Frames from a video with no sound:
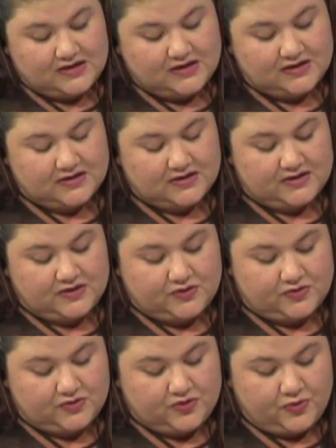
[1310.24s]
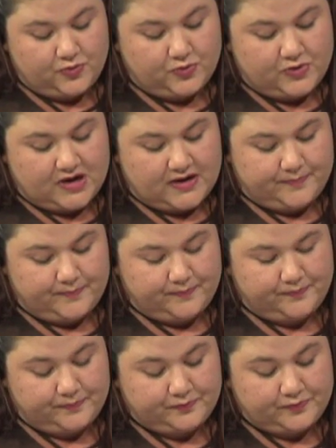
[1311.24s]
then I know, um,
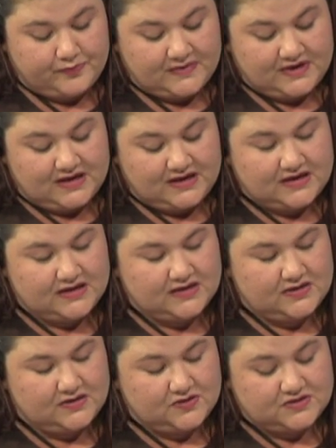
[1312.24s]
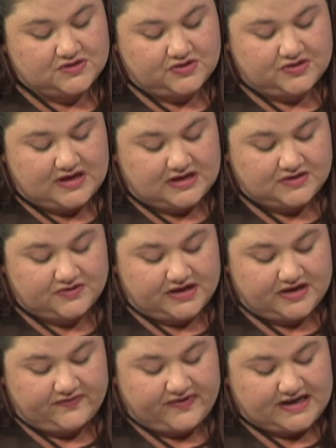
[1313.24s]
and those are, that's
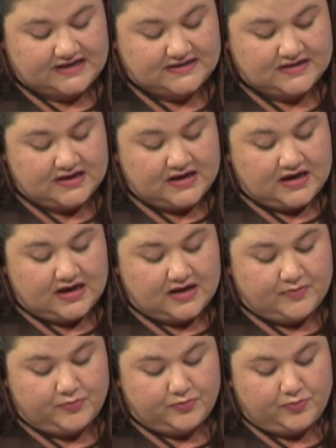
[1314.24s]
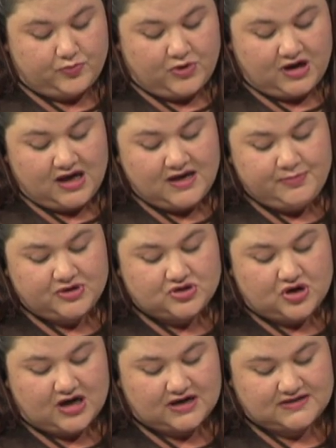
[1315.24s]
great advice. Um, what type of
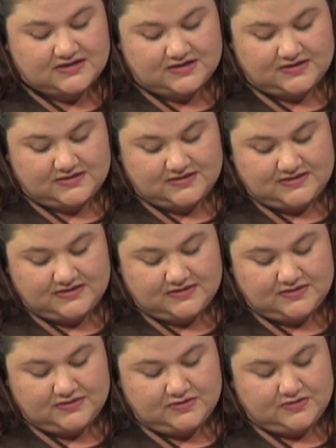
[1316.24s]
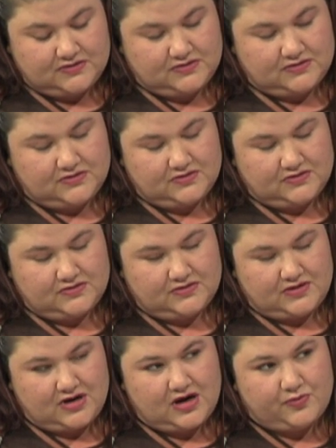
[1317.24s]
toxins
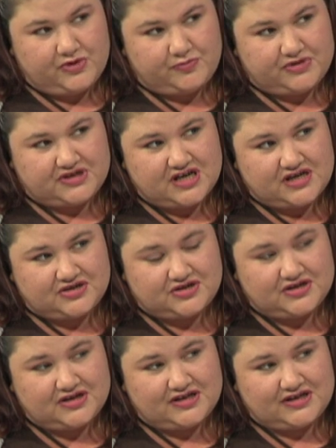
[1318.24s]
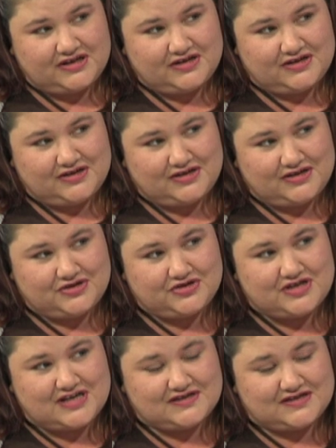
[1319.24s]
are we potentially
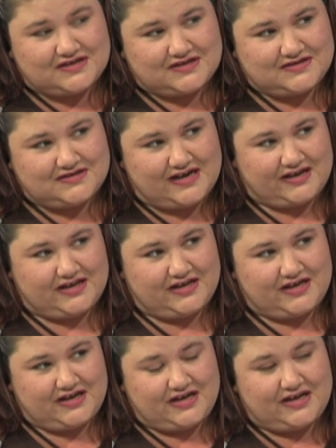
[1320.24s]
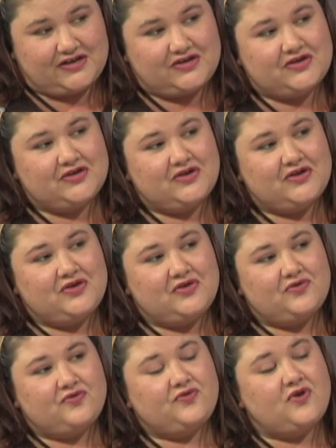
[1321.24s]
ingesting secondhand
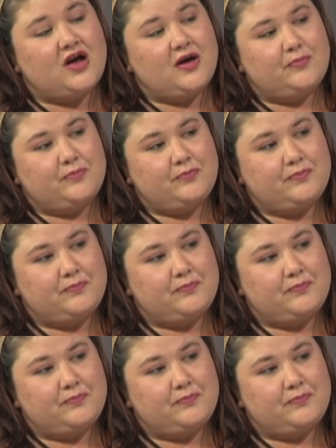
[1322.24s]
from